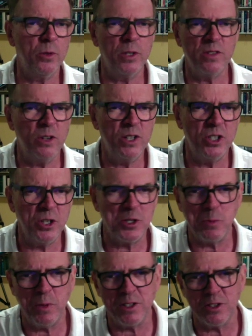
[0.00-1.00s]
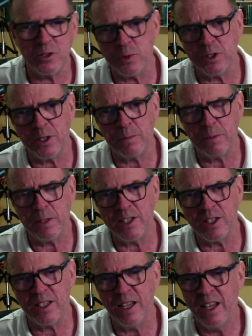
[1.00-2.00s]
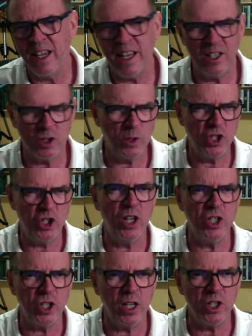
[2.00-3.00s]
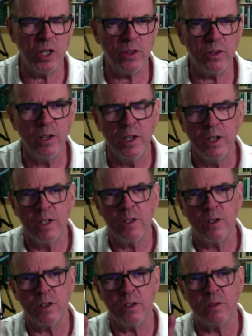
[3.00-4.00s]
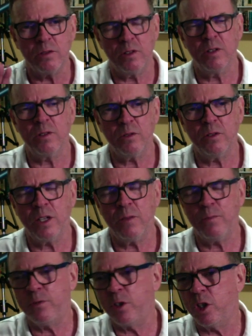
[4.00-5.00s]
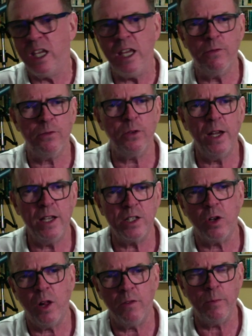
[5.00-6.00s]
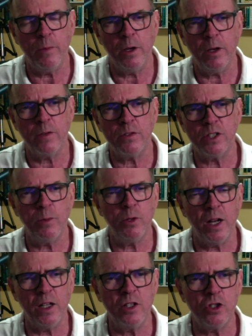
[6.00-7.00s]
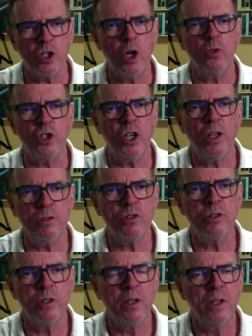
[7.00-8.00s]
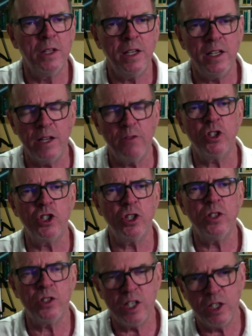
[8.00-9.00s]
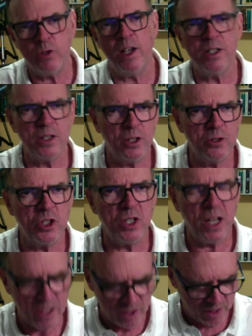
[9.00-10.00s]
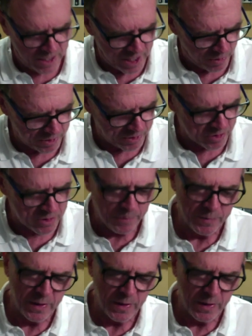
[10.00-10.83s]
and is very judgmental and really unpleasant and is always judging each other. The key phrase in all of Simenon is don't judge. He never judges. He tries to understand the characters.